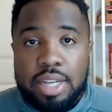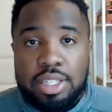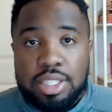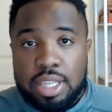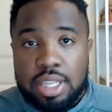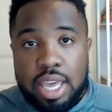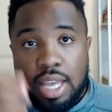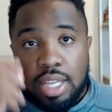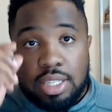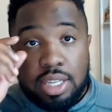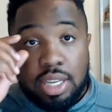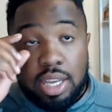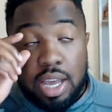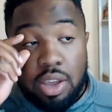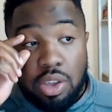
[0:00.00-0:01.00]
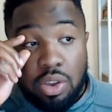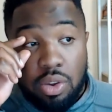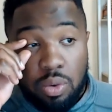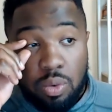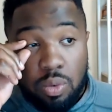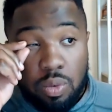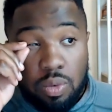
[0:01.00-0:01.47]
just can't see how
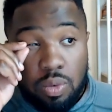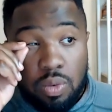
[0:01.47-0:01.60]
you